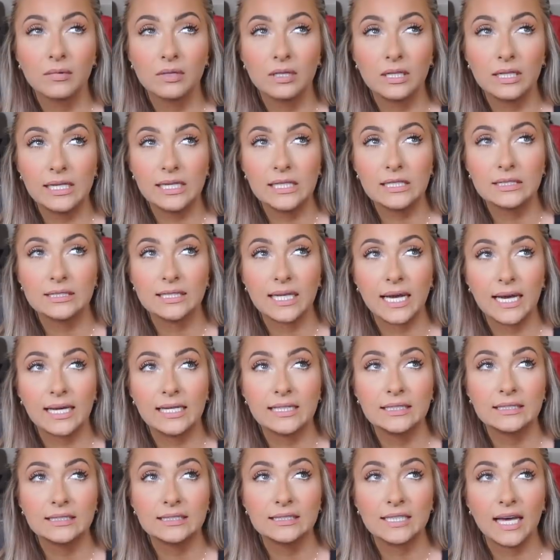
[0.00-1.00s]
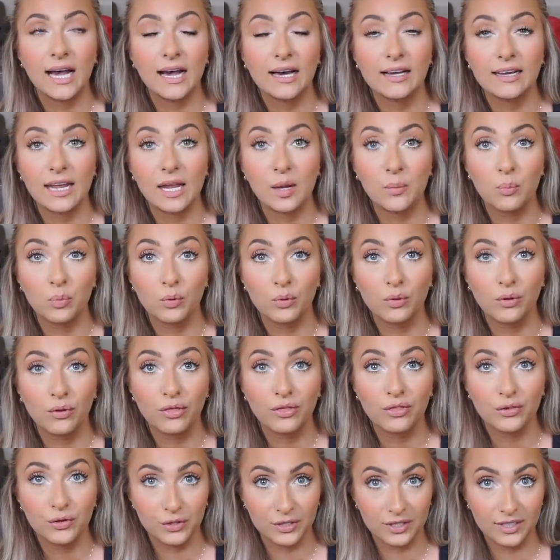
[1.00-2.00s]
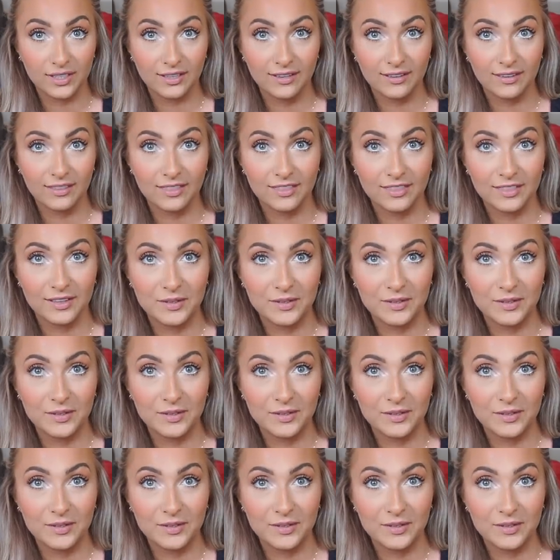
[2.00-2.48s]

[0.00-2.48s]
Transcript: Lease ends on April 30th.